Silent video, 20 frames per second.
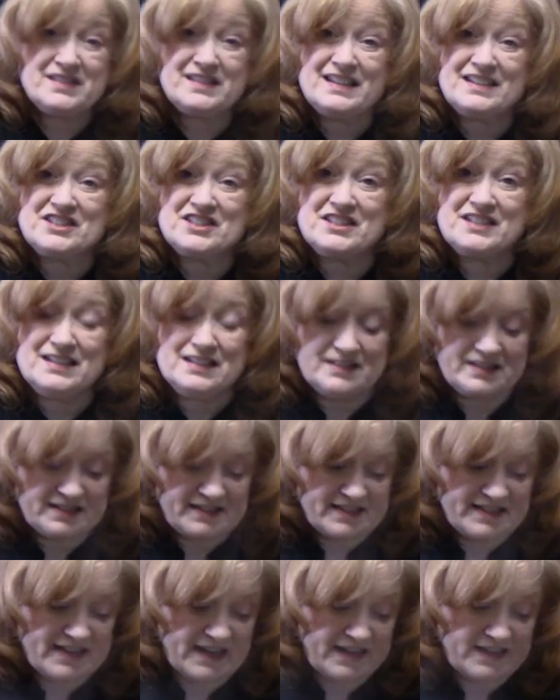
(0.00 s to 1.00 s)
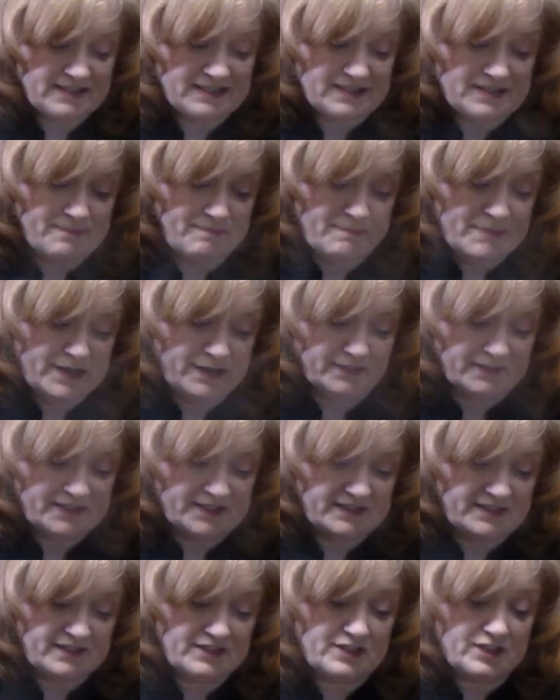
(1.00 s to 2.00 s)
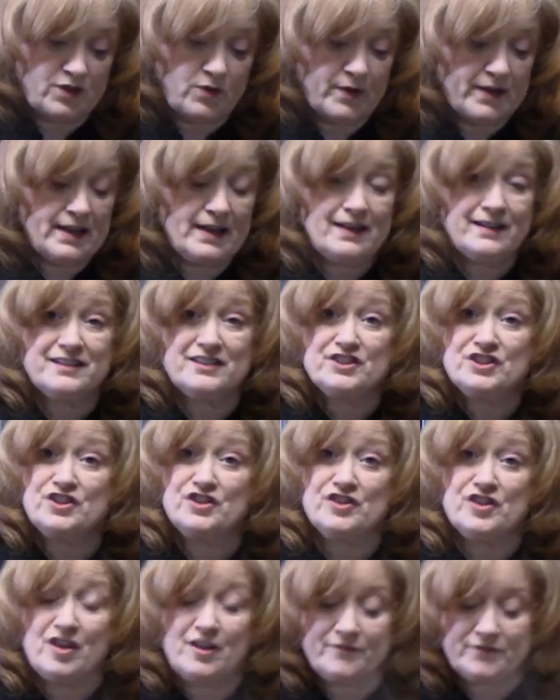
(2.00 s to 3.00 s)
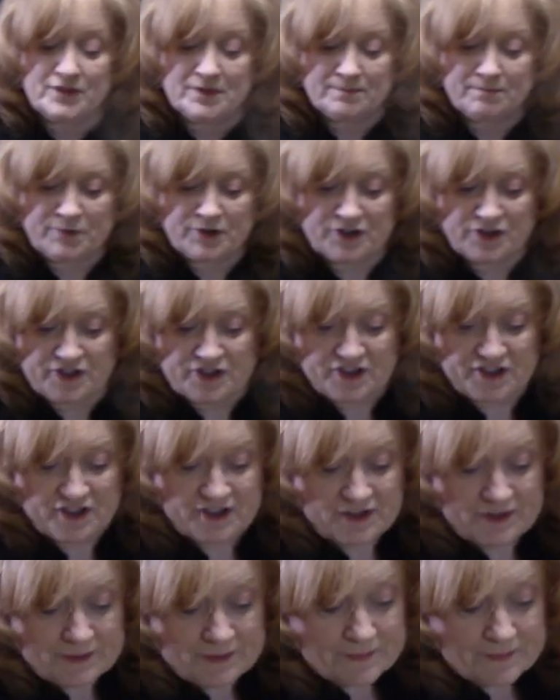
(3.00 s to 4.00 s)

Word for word: that cheese is nice and melted, go ahead and turn off your burner.